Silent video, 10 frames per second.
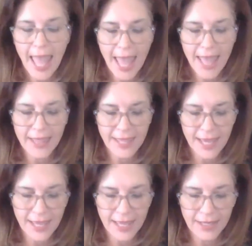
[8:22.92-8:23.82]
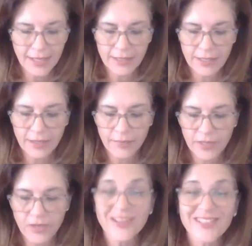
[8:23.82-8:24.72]
And then it's going to be
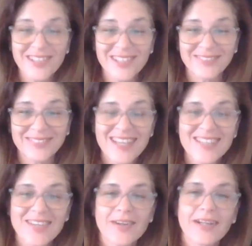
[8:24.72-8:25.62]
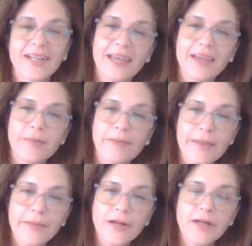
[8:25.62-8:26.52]
your turn. So you're going to get your
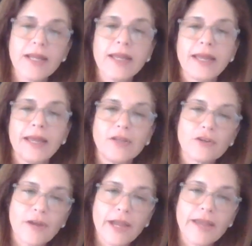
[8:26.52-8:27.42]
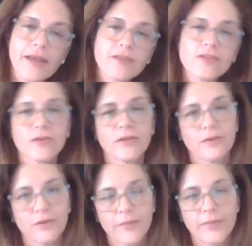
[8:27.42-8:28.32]
paper and your crayons or your
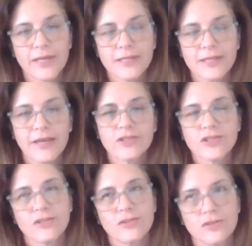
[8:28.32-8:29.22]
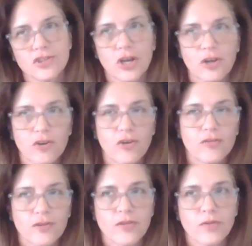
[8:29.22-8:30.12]
oil pastel. She used charcoal
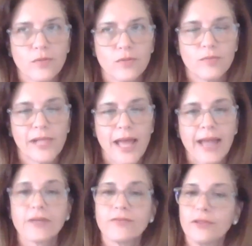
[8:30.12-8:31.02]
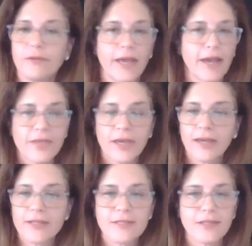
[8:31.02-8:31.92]
for the black. If you have that
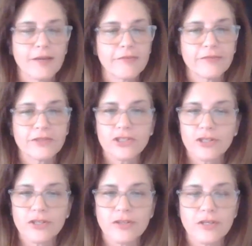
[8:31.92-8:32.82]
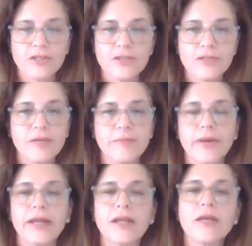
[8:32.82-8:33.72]
kind of stuff, for sure you can use it,
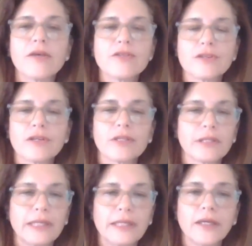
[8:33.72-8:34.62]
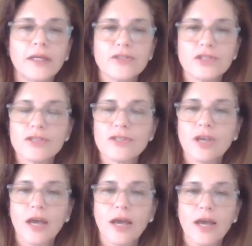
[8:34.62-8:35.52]
but certainly just
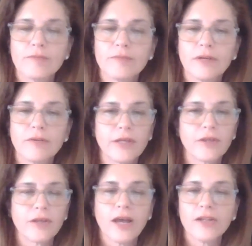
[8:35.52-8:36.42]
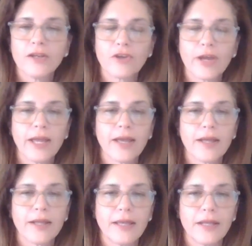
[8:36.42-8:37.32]
a regular color
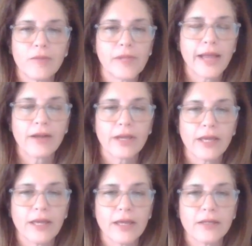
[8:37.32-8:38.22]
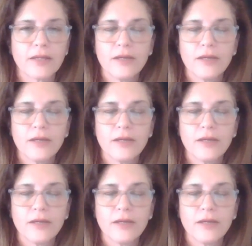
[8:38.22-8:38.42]
crayon and a black crayon